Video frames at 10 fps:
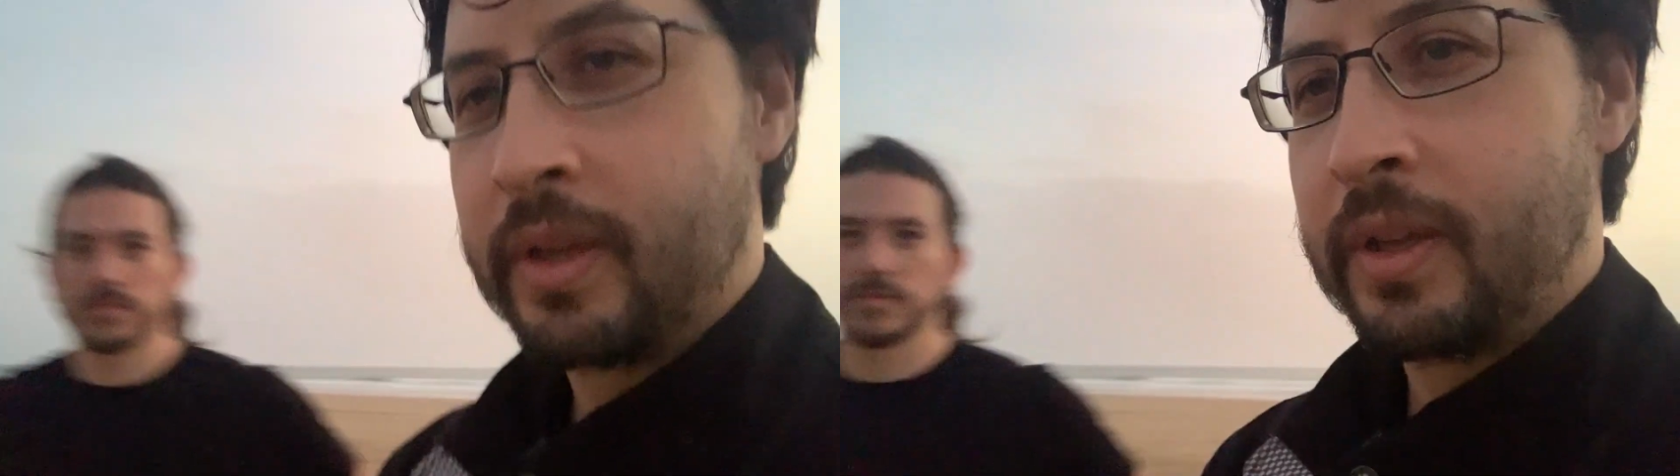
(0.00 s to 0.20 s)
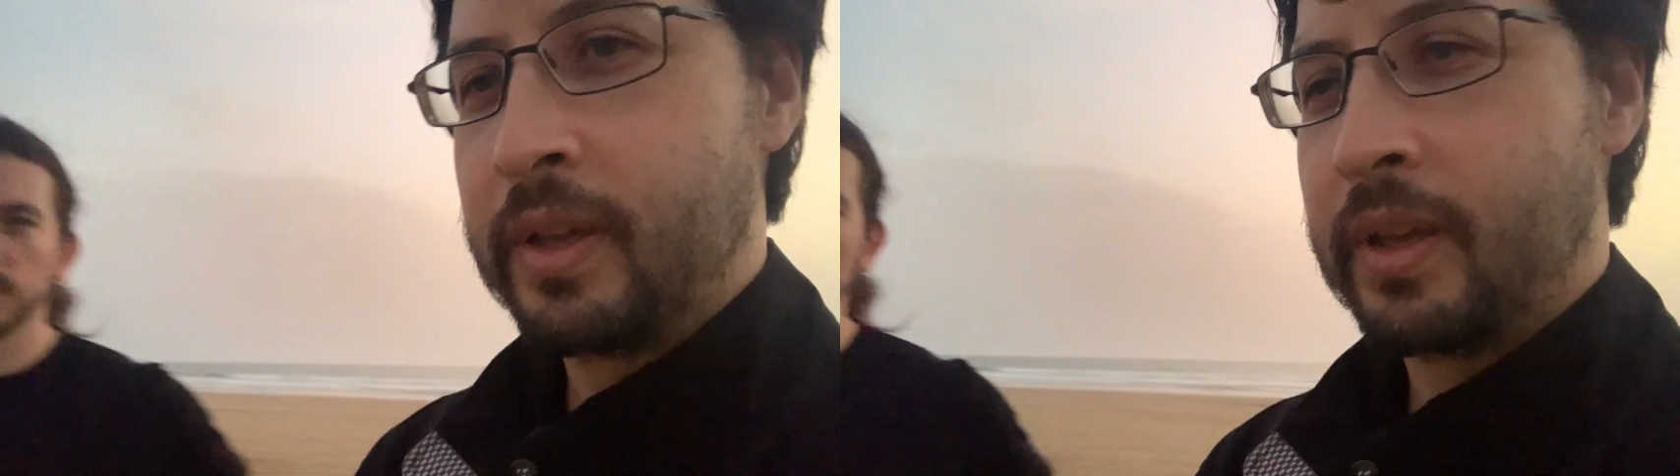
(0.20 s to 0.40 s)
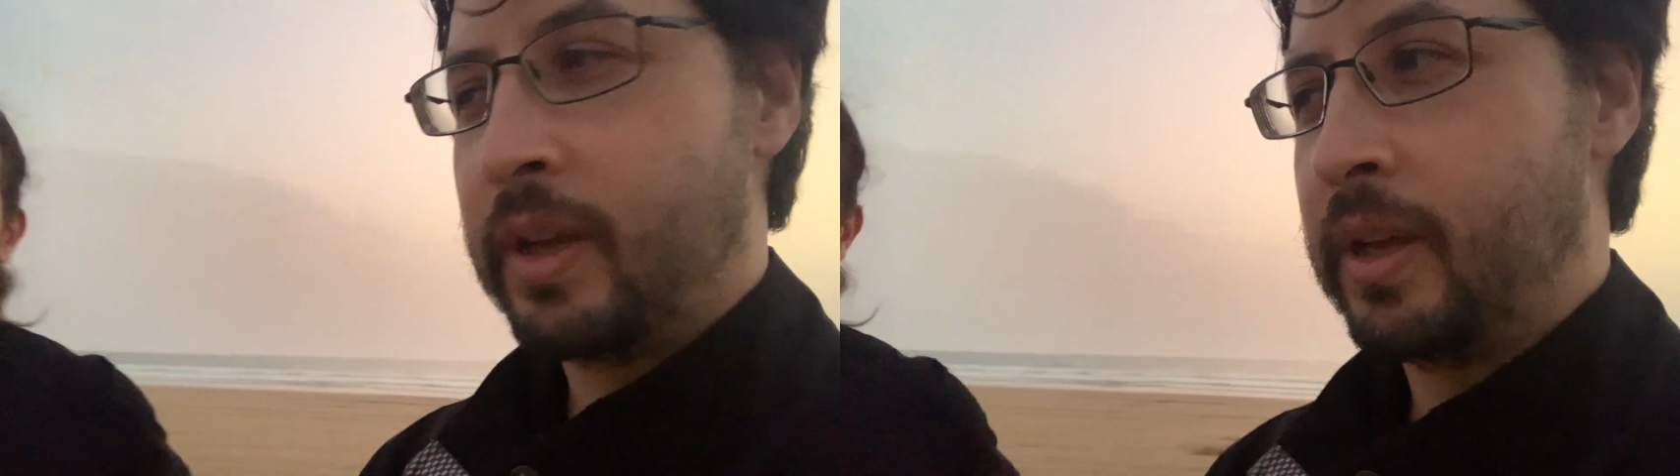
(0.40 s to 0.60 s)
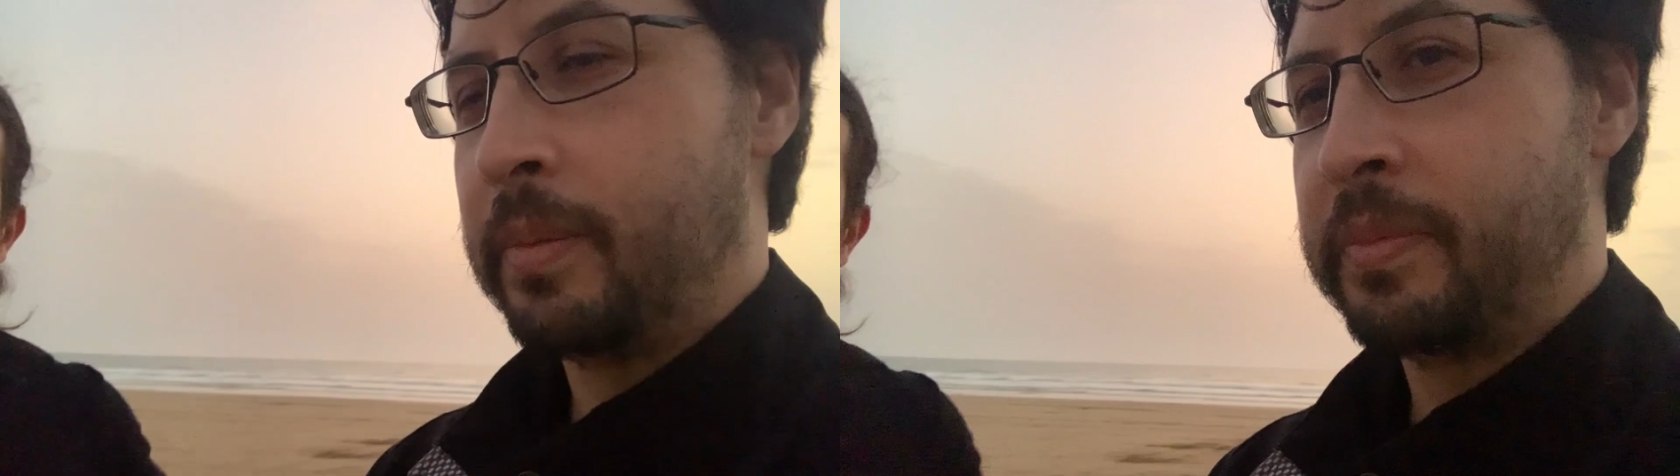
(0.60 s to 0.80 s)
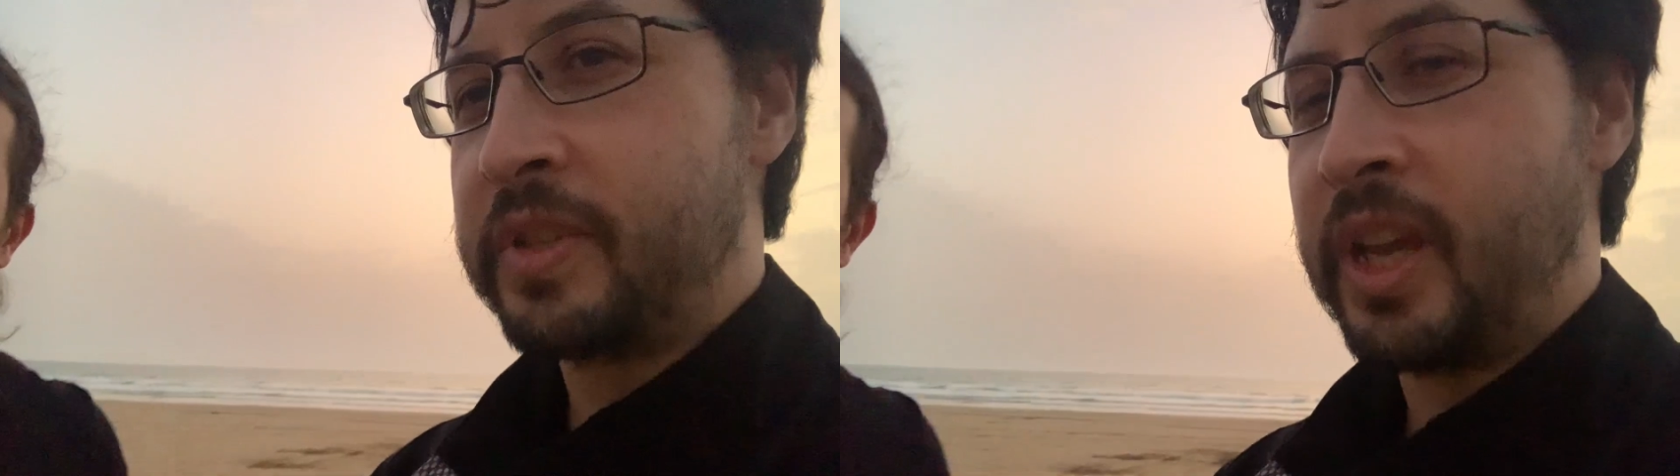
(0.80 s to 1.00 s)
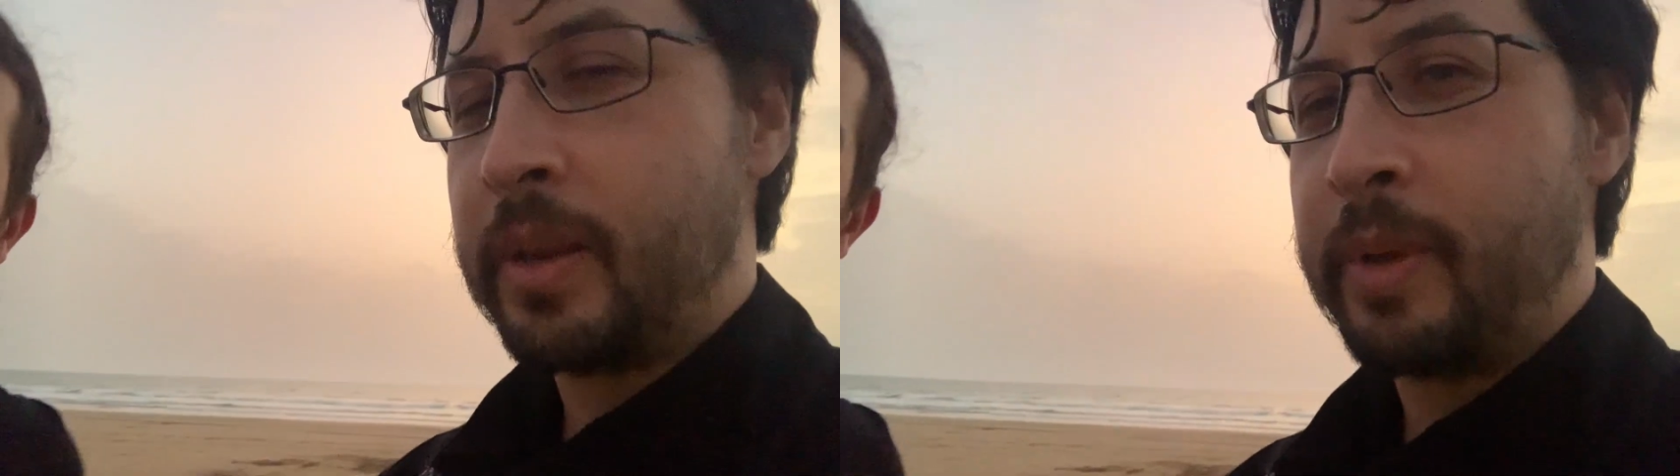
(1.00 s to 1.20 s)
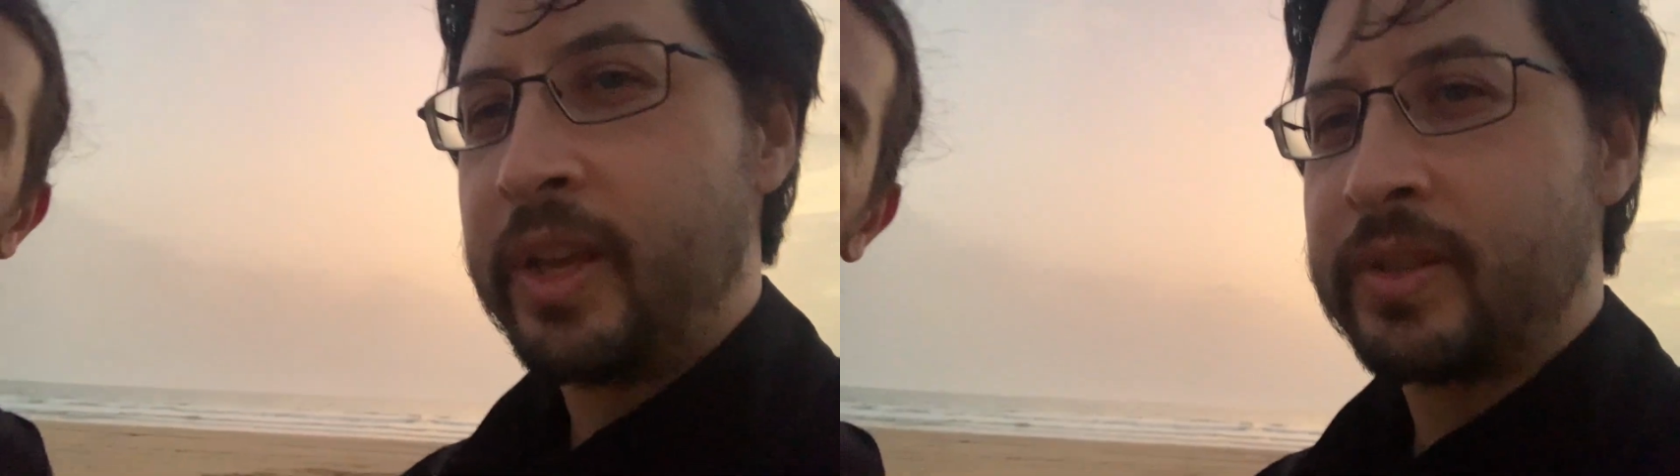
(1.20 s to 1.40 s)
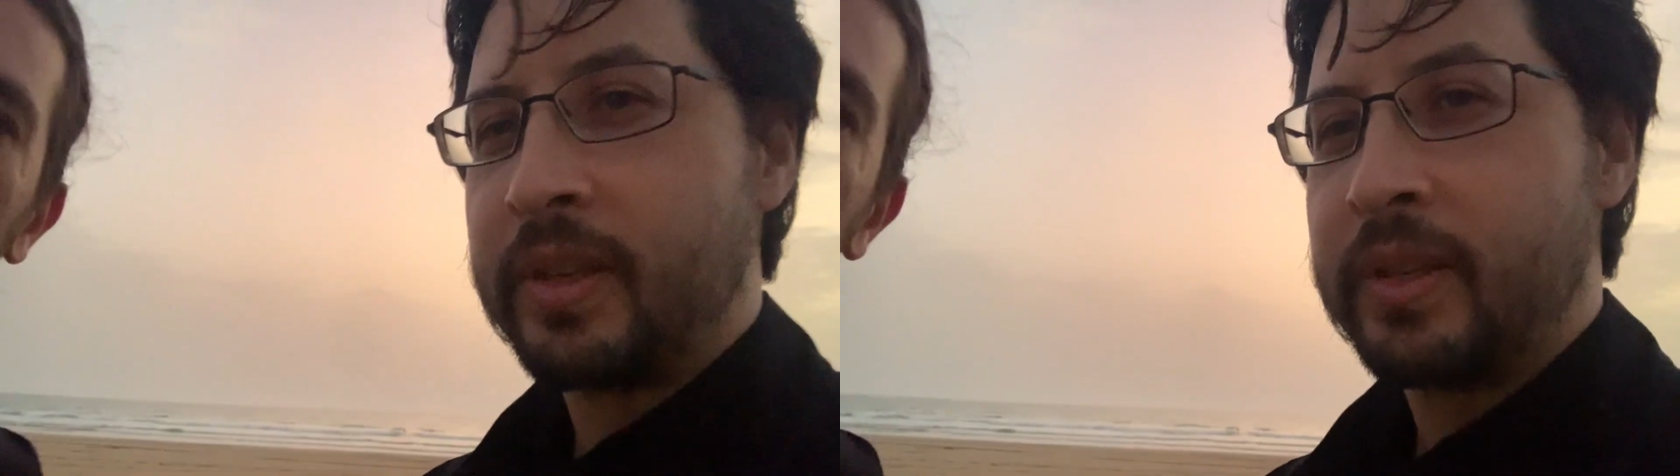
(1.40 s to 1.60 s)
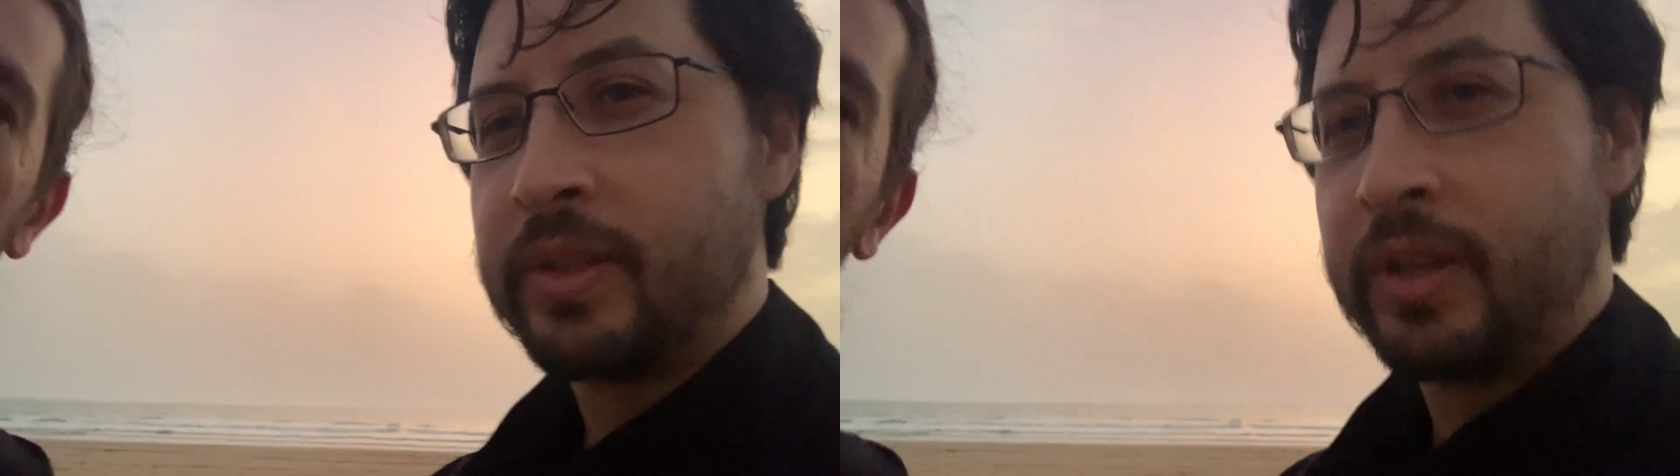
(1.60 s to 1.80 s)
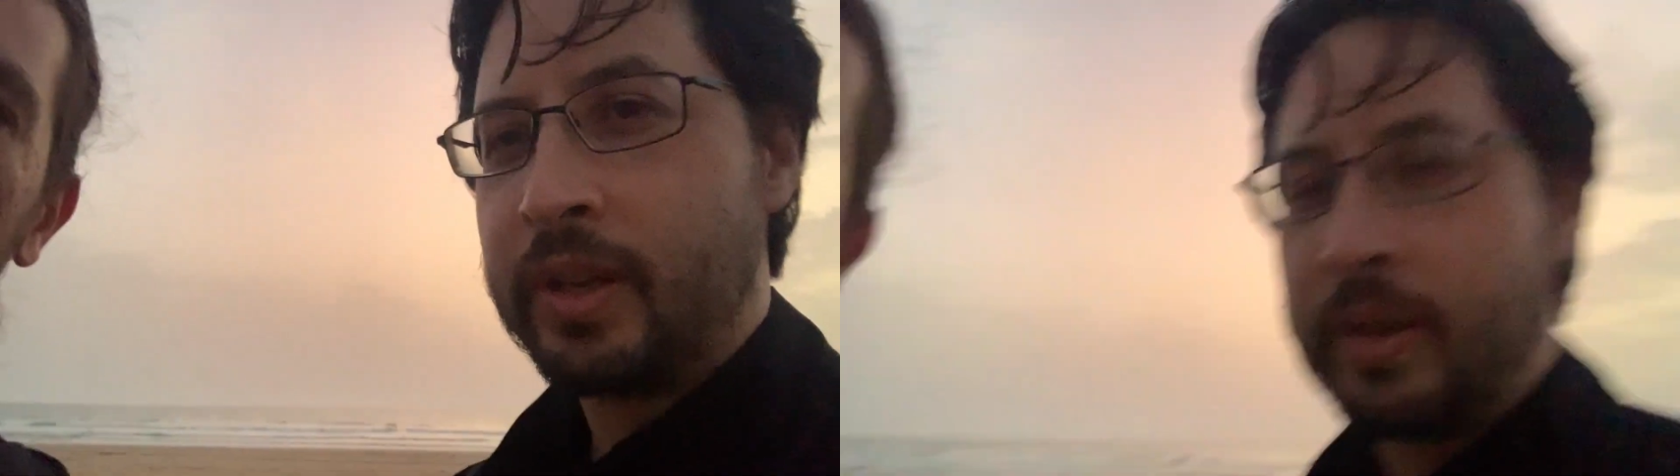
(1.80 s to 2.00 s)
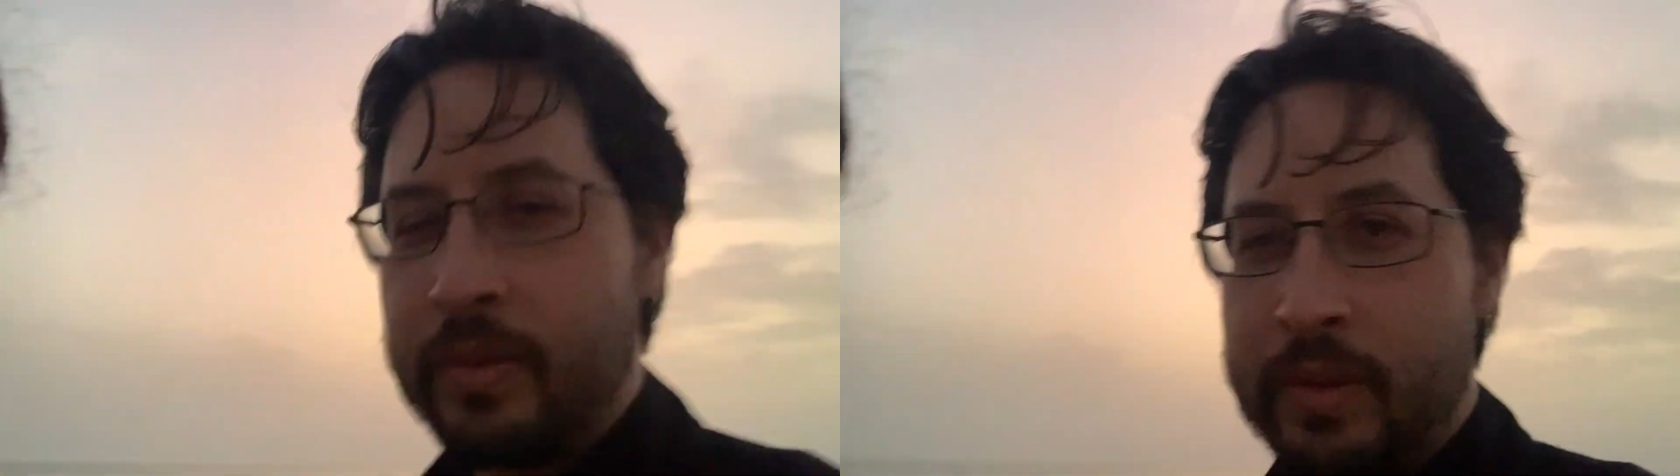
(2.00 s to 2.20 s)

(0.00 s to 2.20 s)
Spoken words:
databases, you know,